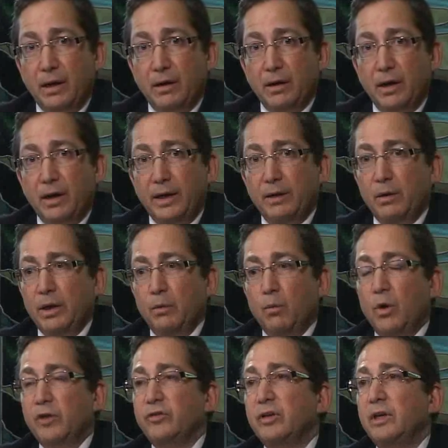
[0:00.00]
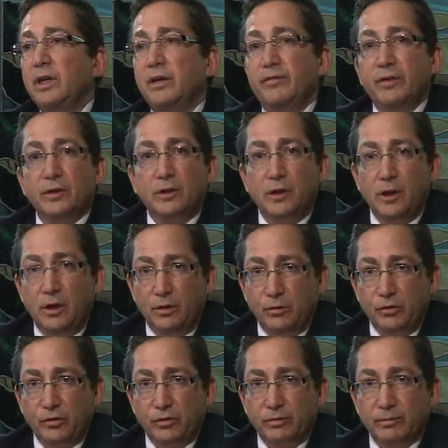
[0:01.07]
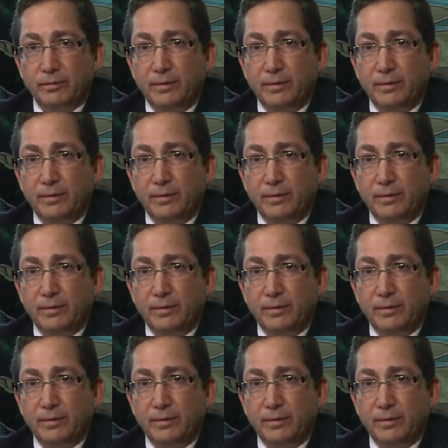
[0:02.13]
It wasn't even close.